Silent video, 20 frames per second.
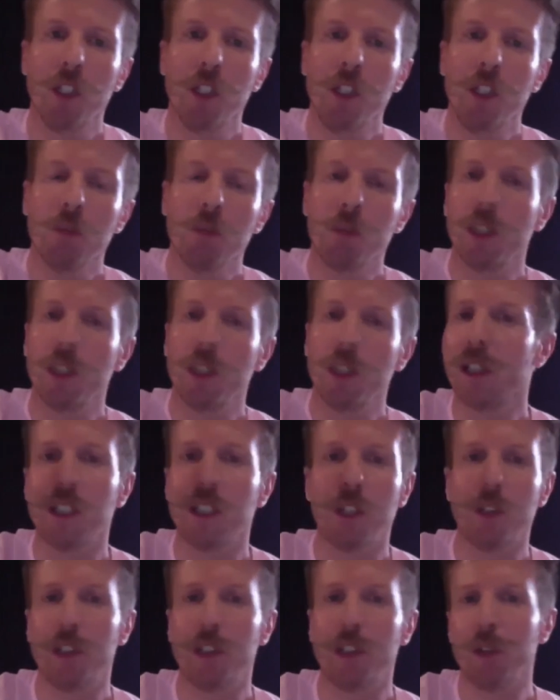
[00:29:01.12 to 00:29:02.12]
Break that
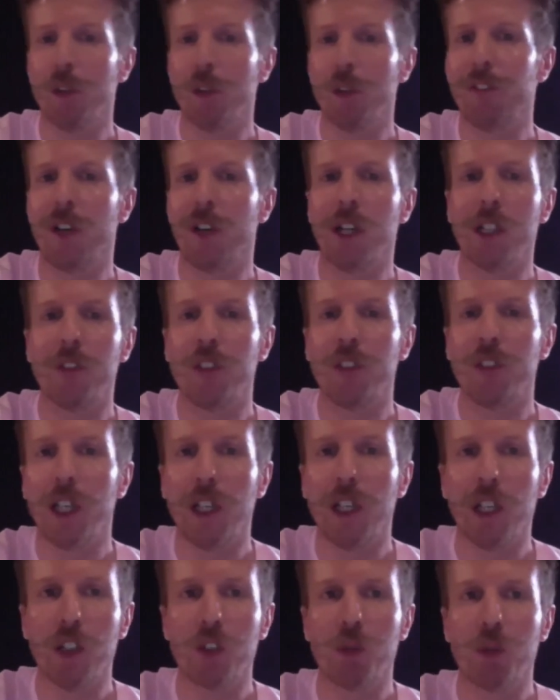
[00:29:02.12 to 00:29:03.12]
down into a 5-year,
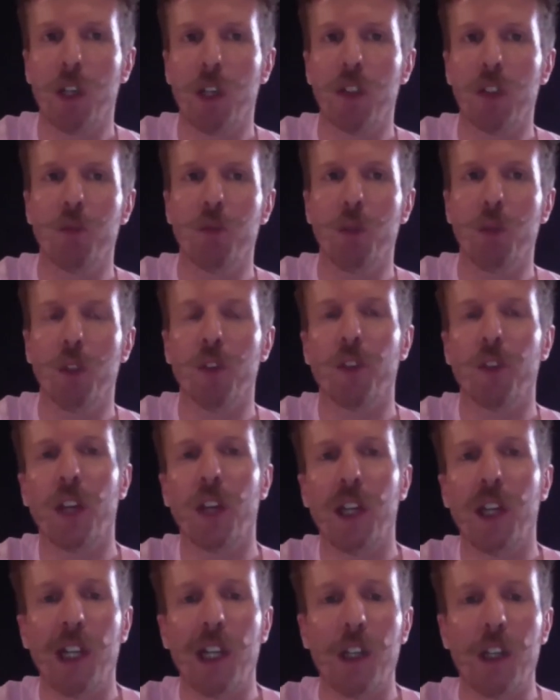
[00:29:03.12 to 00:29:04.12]
a 12-month,
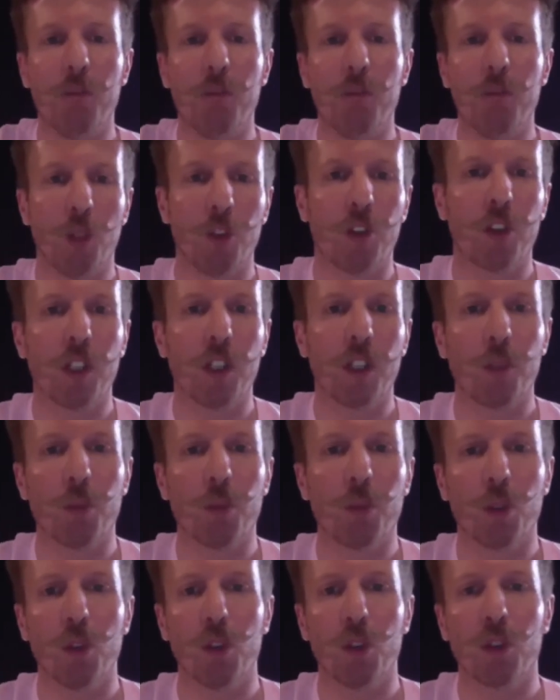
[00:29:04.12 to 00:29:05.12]
and then a monthly
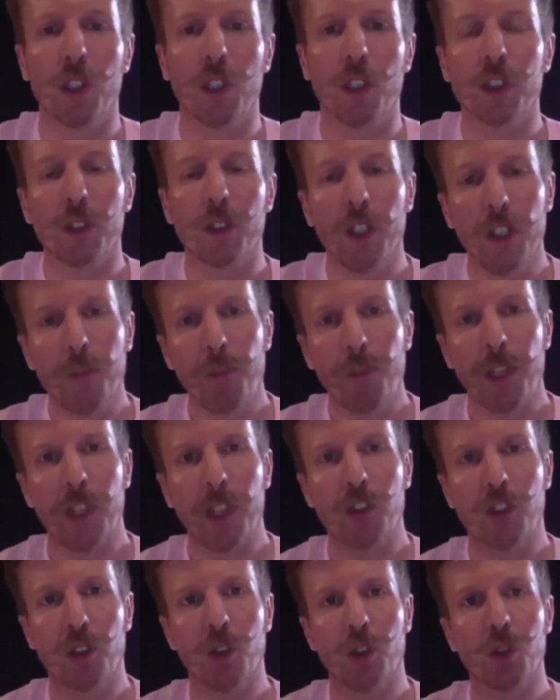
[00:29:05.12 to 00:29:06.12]
progress
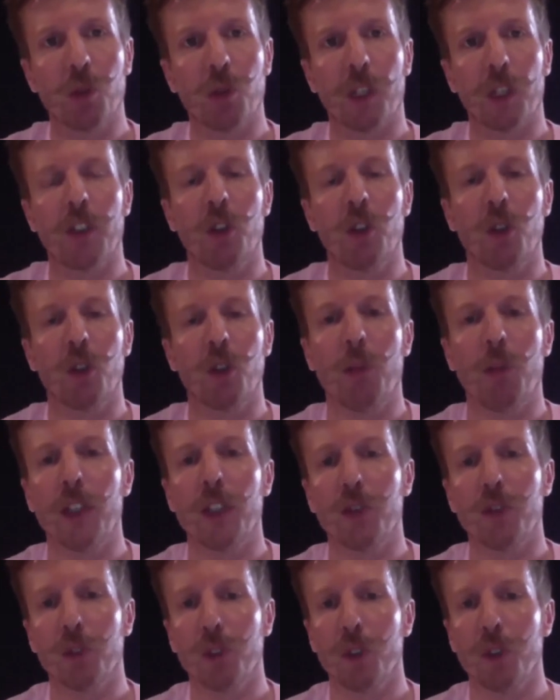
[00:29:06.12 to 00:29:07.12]
into those what I call
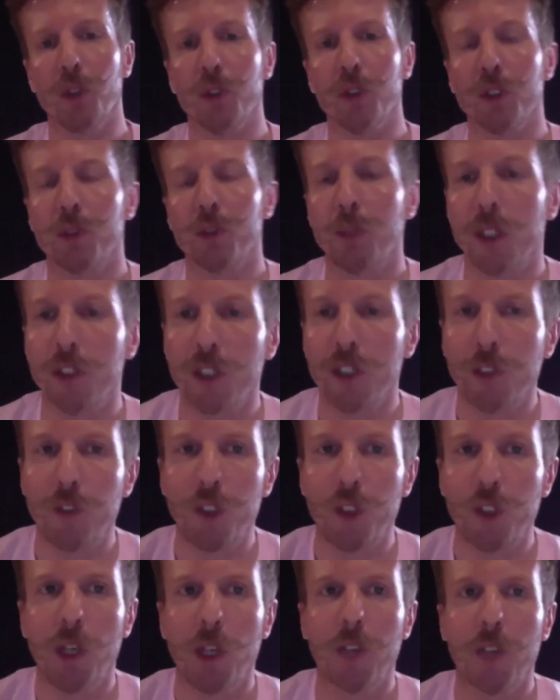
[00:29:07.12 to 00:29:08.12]
micro goals. Because if you
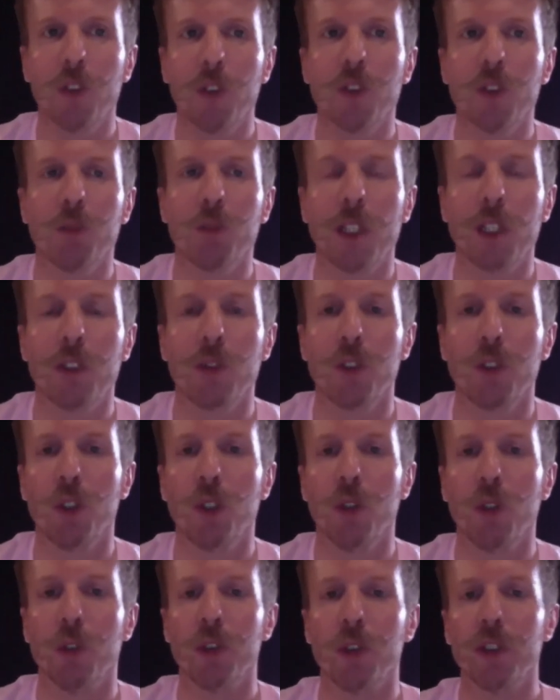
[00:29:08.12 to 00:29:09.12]
have those micro
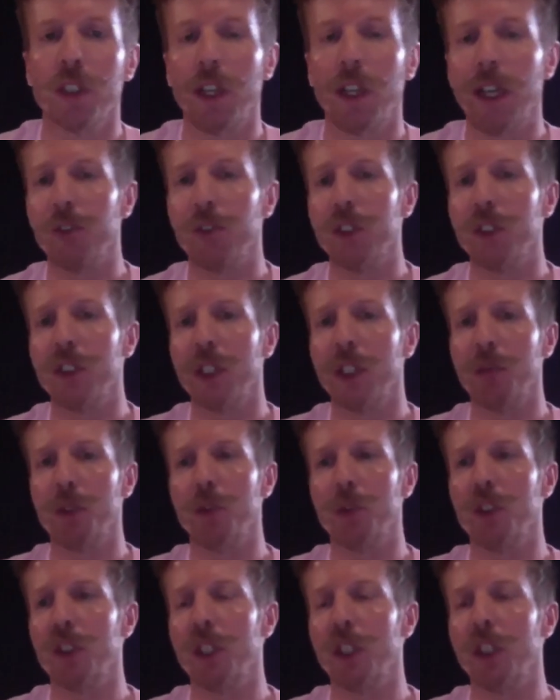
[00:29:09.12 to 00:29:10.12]
goals, every time you
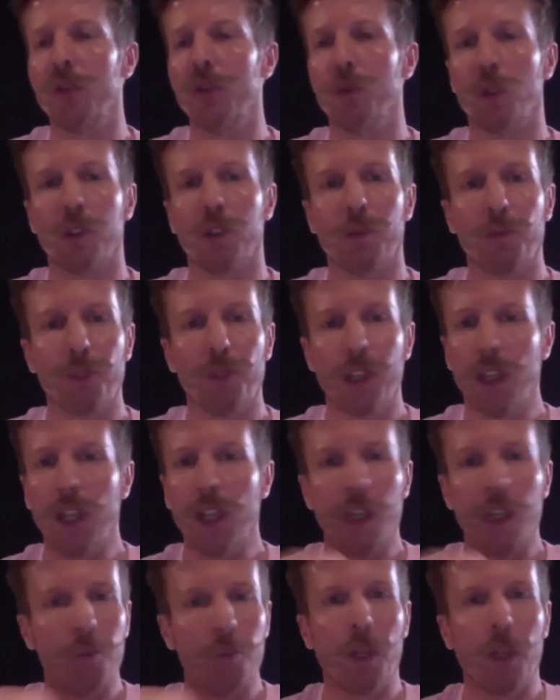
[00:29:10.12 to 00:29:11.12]
achieve one,
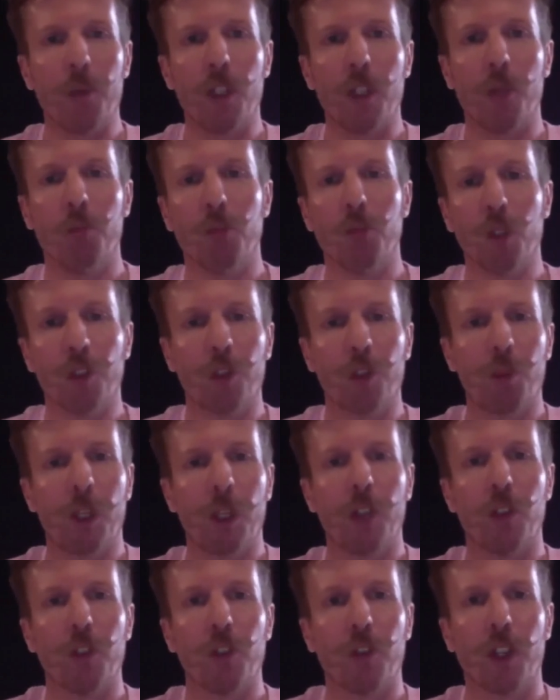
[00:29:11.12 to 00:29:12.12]
it may be a month
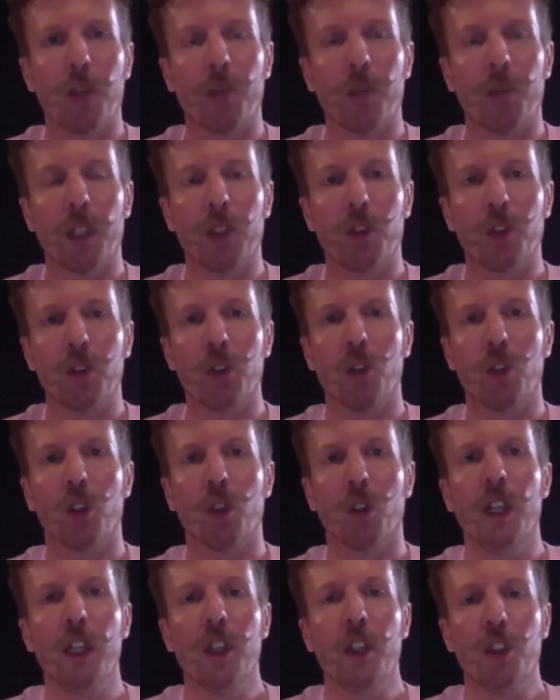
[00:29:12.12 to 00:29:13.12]
period for that micro goal.
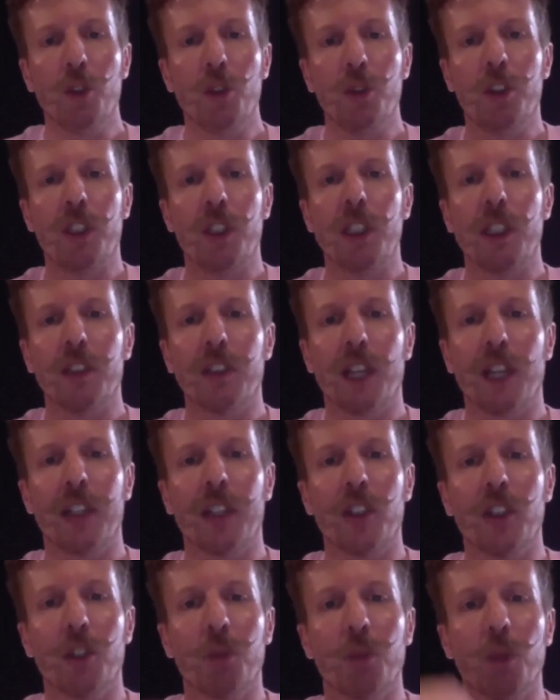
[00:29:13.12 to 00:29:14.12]
You see a
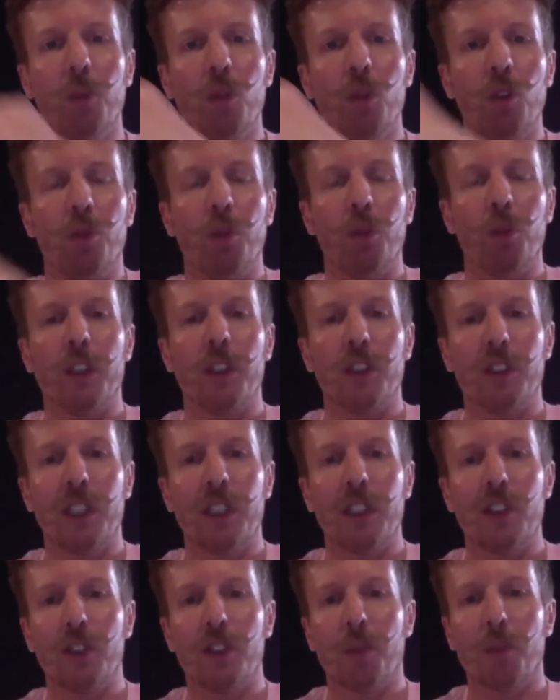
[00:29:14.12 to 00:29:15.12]
tangible movement. You see
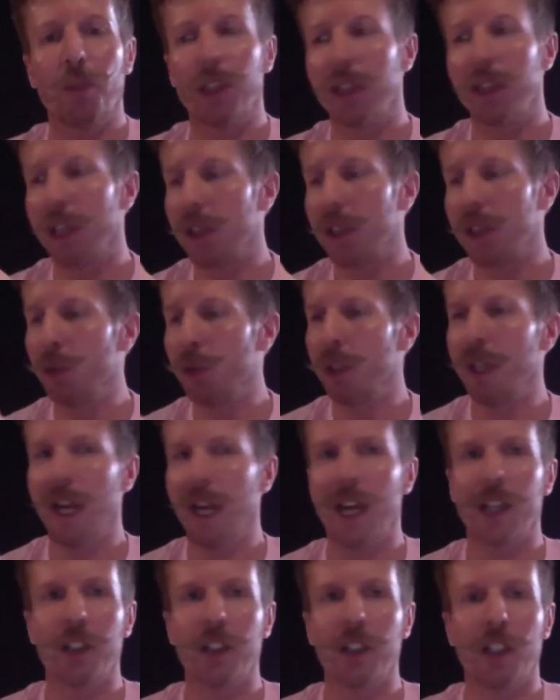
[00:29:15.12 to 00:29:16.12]
something that you can
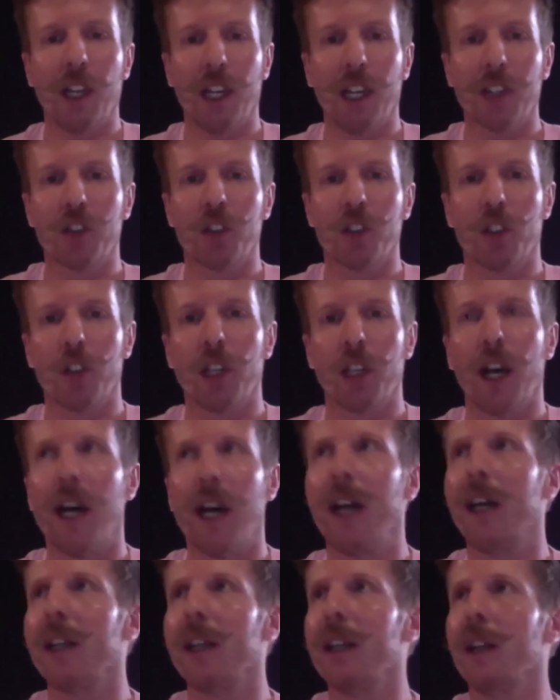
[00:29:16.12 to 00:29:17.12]
hang your hat on.
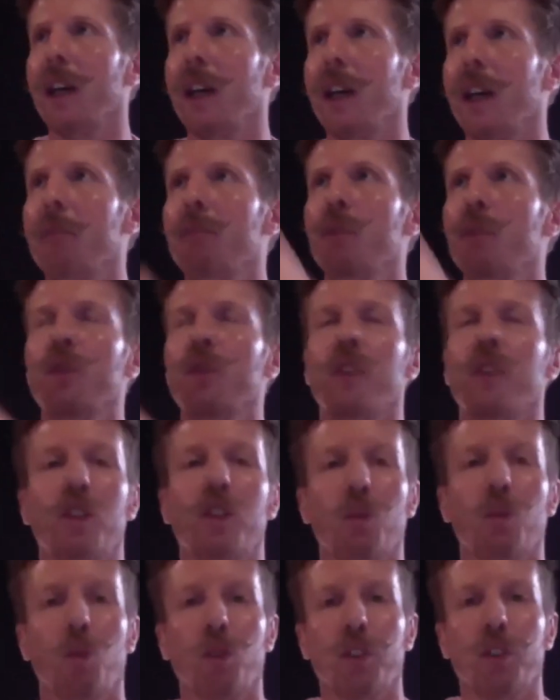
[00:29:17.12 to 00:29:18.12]
I am moving
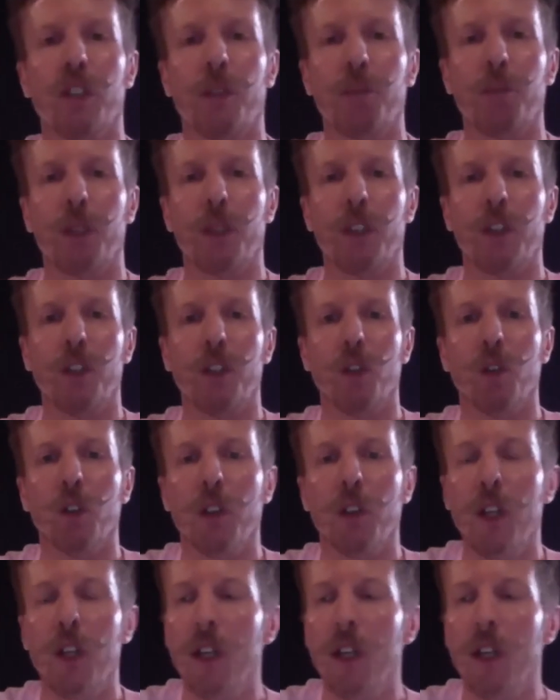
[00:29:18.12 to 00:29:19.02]
towards that big goal.